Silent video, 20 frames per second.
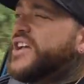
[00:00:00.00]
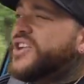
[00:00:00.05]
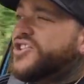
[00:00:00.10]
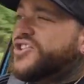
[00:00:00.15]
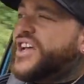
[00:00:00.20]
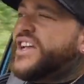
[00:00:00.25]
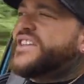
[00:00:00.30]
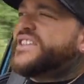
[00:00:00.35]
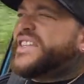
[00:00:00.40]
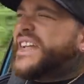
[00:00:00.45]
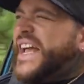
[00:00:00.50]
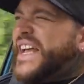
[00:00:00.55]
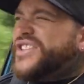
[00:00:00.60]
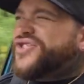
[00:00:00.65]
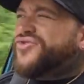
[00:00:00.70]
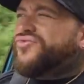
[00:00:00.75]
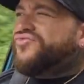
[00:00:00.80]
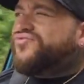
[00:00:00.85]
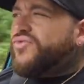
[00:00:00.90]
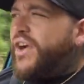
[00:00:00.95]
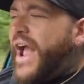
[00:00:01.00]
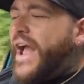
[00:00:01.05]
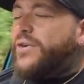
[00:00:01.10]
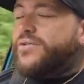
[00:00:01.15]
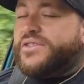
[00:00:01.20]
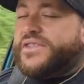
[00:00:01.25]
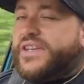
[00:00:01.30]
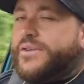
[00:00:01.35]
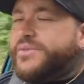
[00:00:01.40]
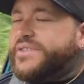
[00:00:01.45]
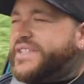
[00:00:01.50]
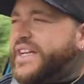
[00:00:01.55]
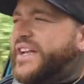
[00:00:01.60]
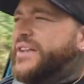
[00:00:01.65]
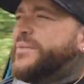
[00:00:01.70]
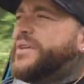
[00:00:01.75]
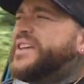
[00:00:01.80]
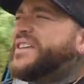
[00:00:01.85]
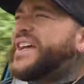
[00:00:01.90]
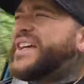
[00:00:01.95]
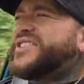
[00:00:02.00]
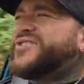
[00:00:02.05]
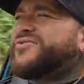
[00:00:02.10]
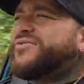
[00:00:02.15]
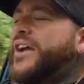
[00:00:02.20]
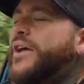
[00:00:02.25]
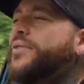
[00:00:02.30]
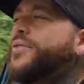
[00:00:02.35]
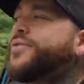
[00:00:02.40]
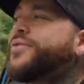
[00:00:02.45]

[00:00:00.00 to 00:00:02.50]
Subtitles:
Jason has around, he was telling me he has around